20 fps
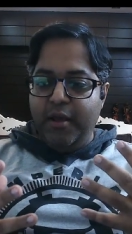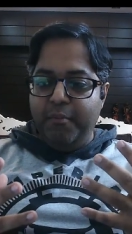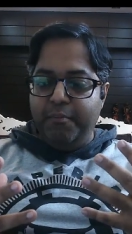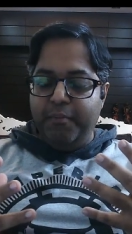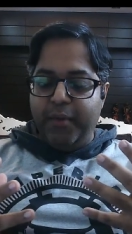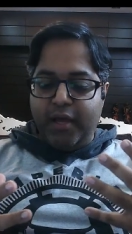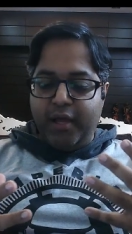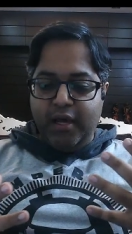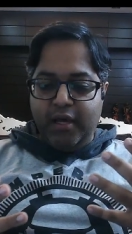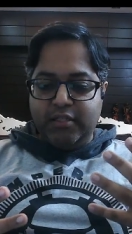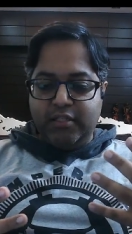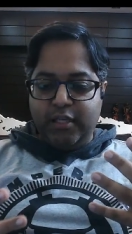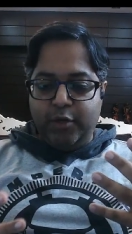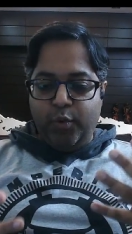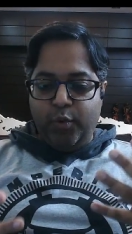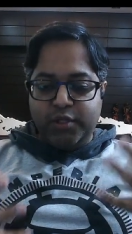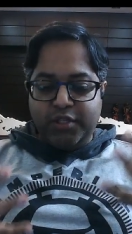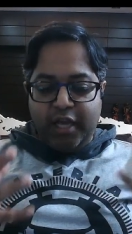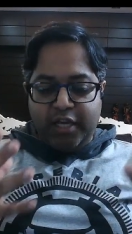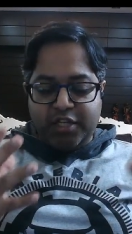because it
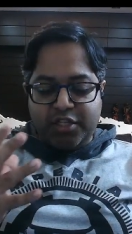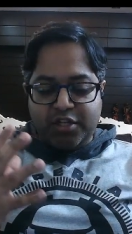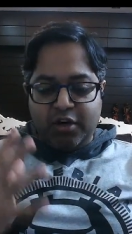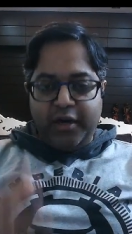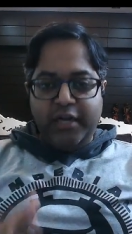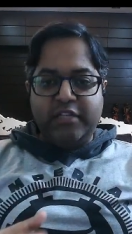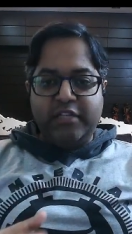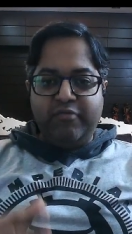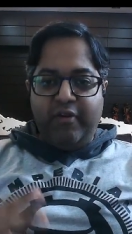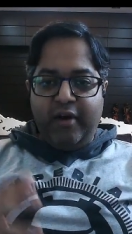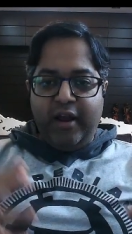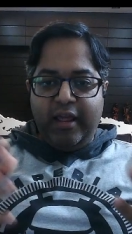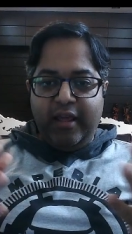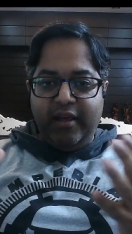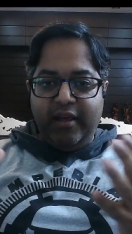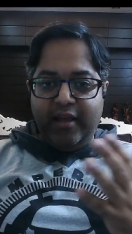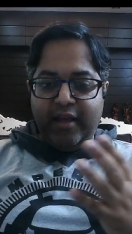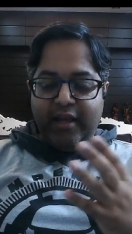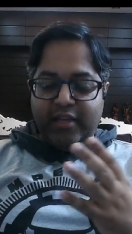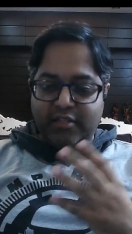was Astartes
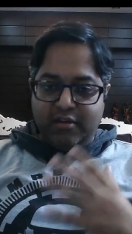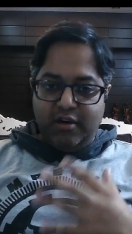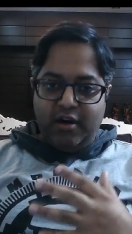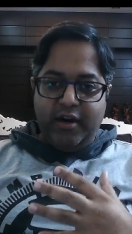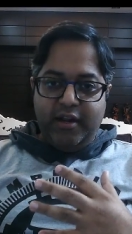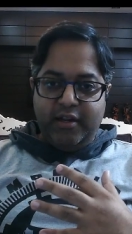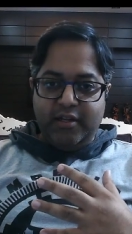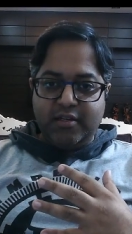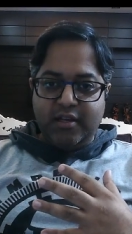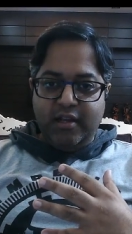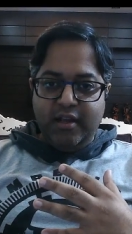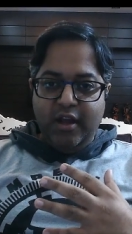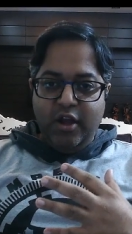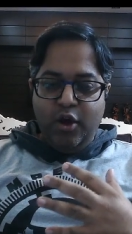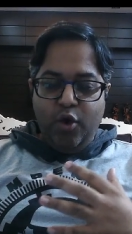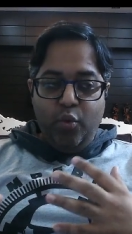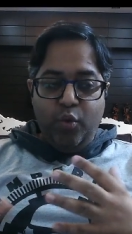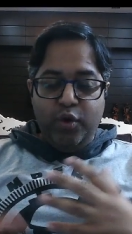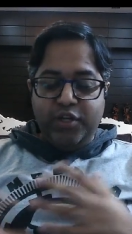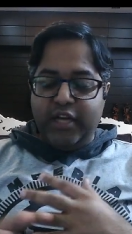fighting Astartes,
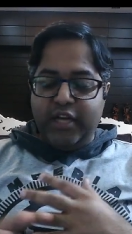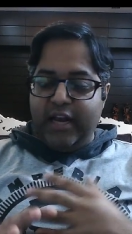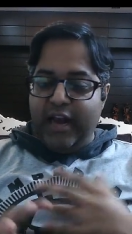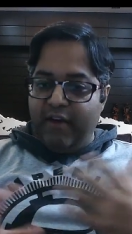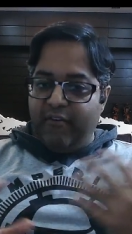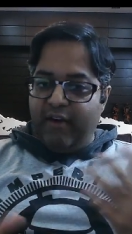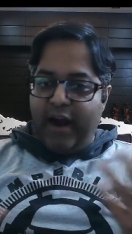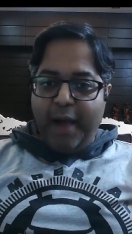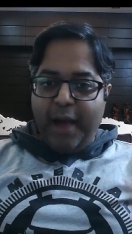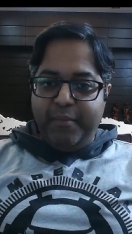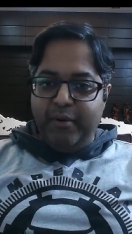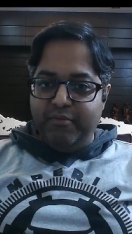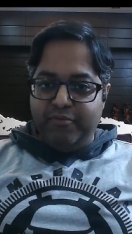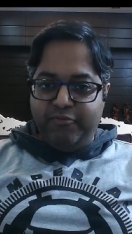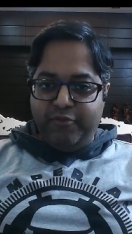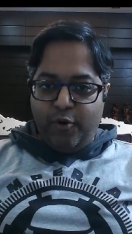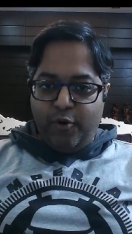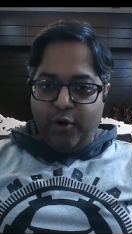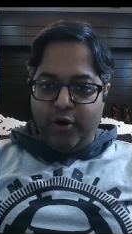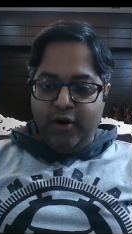which had never happened
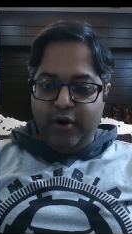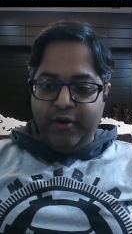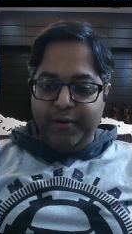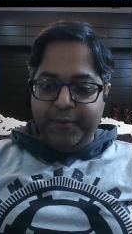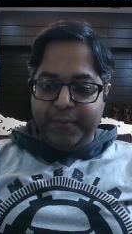before